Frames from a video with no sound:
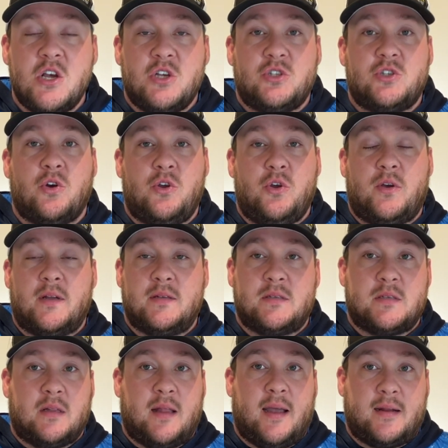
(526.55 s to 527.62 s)
So you can
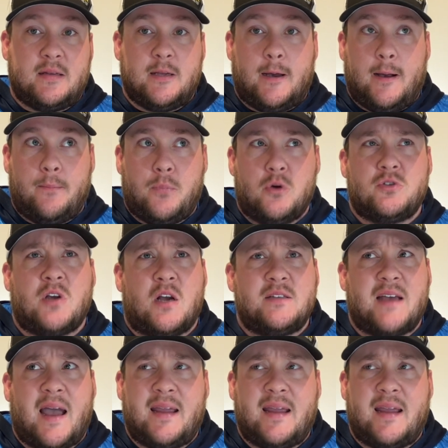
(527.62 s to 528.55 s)
select postcards.